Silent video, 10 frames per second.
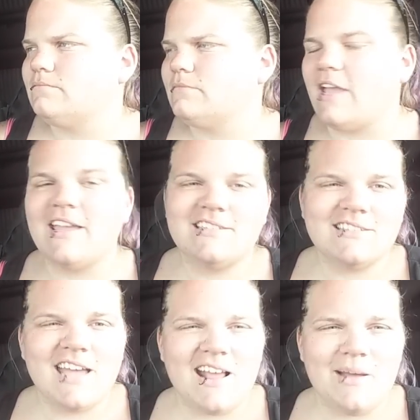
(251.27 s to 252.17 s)
I guess it's
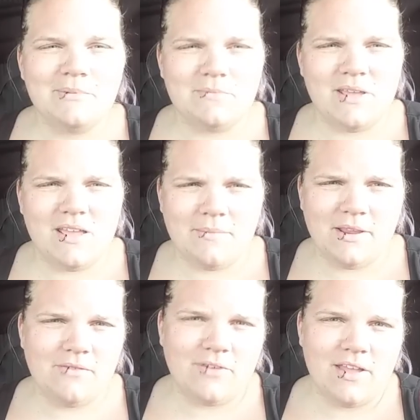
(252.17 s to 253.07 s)
kind of up to me. I
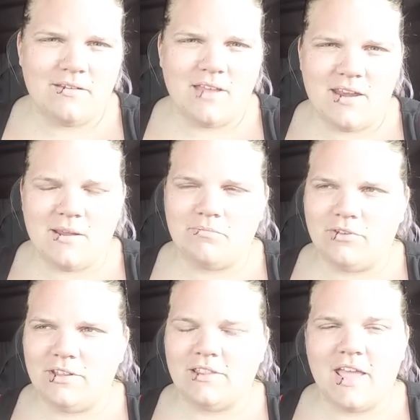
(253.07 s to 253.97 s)
mean, if I end up
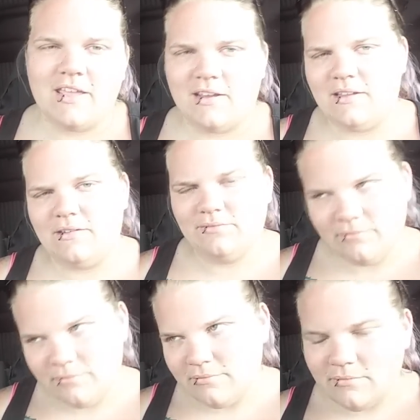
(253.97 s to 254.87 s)
really liking it,
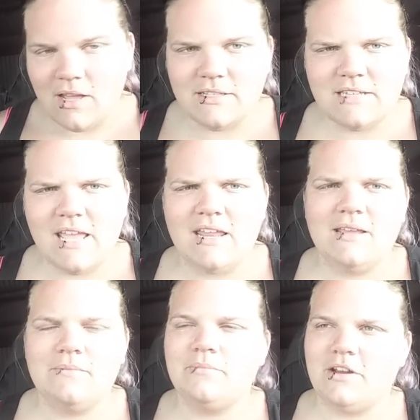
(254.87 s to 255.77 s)
I'll stay in
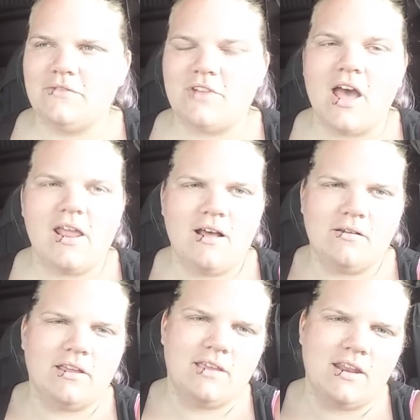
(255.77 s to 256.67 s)
it. But if not,
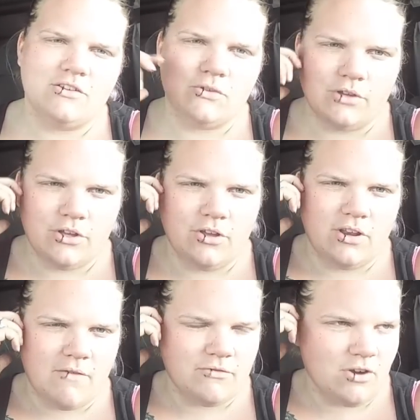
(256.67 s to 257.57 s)
I'll get into a hood
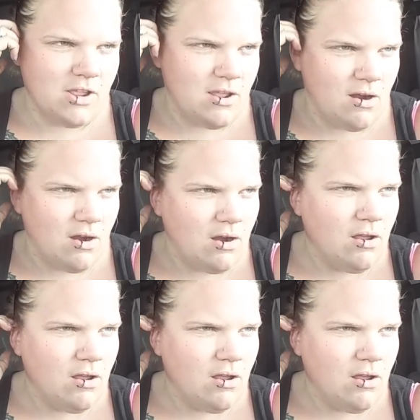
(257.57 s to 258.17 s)
after a year.